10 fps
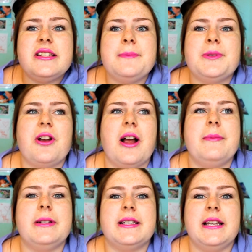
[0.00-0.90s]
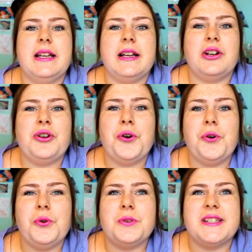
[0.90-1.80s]
subscribers that
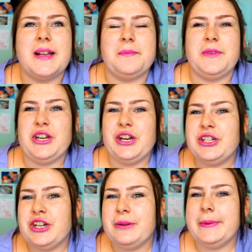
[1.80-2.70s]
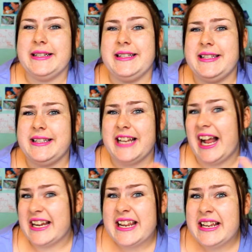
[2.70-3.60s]
call some YouTubers
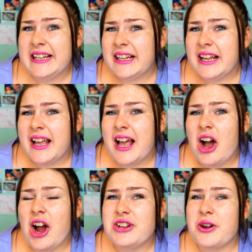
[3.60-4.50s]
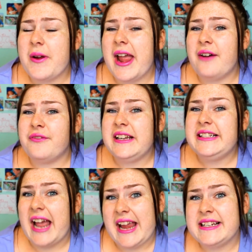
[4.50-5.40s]
daddy. I know Alfie
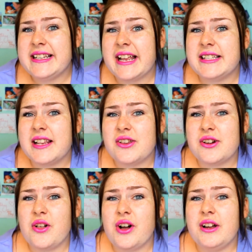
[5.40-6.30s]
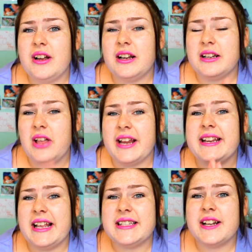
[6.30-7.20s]
Days gets it a lot.
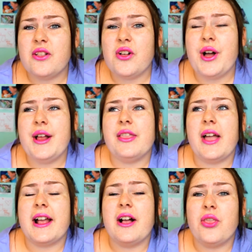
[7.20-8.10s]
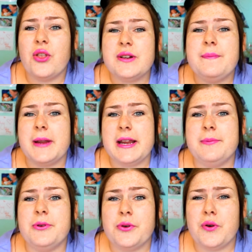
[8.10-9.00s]
Like a lot of
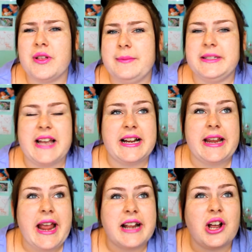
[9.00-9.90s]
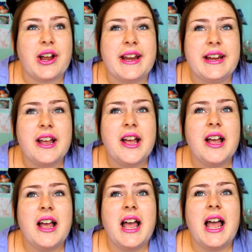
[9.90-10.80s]
people call him daddy,
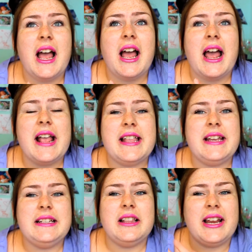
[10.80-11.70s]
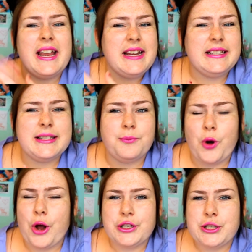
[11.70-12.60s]
and he's
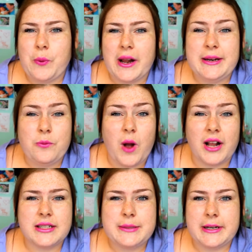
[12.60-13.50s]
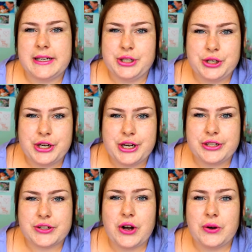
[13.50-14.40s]
what, 21, 22
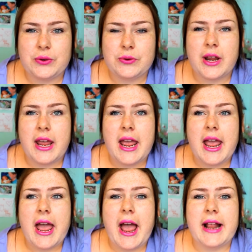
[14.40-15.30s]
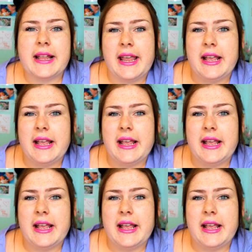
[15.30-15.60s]
years old, and